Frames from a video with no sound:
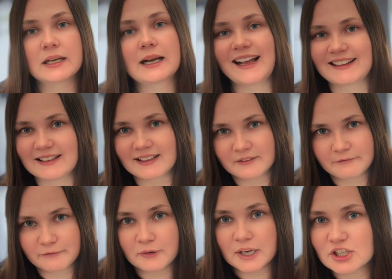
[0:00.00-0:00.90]
cut
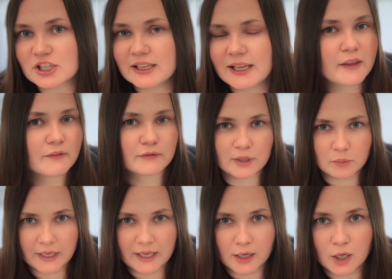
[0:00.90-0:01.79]
friction
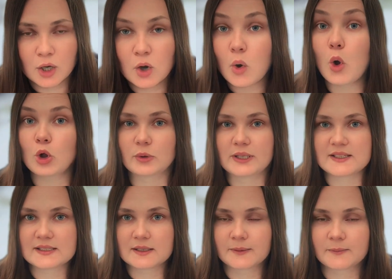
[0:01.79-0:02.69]
everywhere, always.